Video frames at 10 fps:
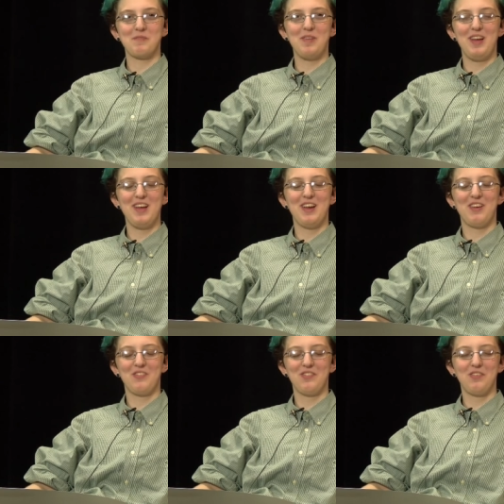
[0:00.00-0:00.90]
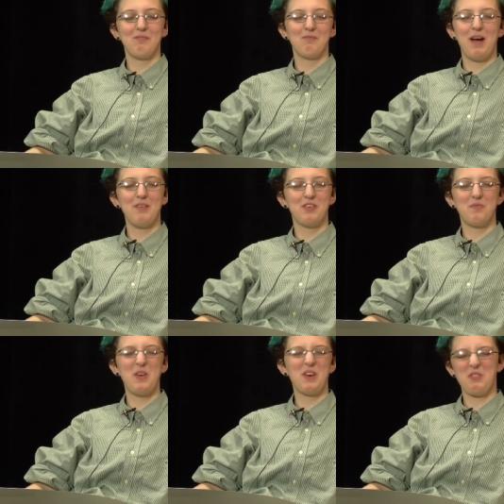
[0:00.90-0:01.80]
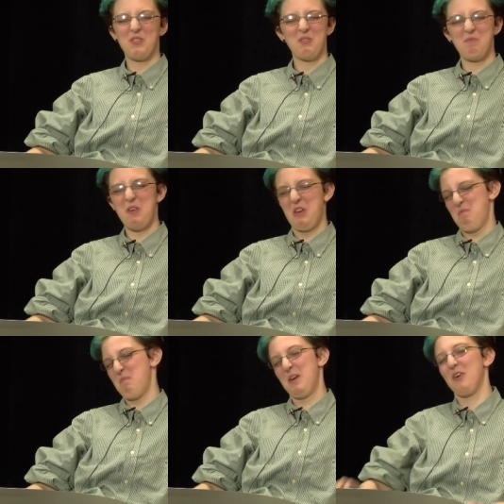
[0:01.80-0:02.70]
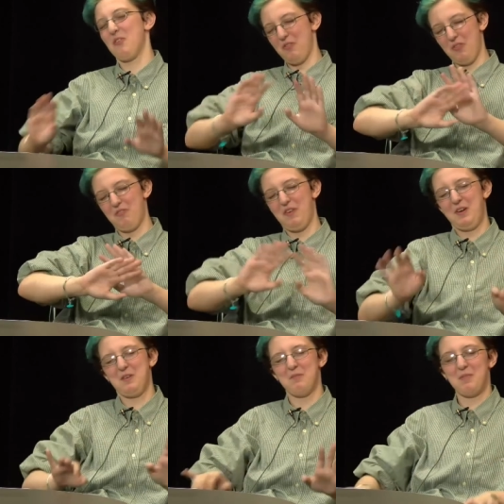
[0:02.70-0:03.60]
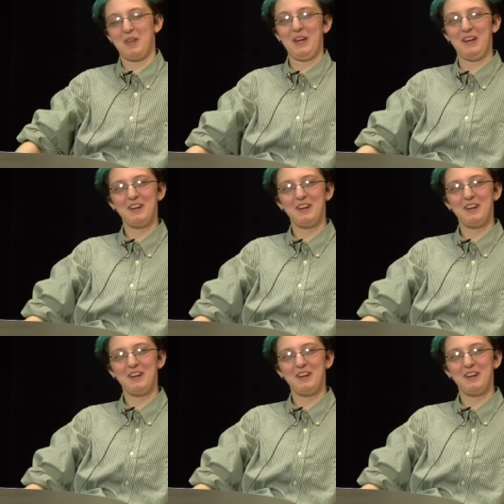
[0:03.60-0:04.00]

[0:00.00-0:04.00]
me, and might just because be, because of the fandom, but like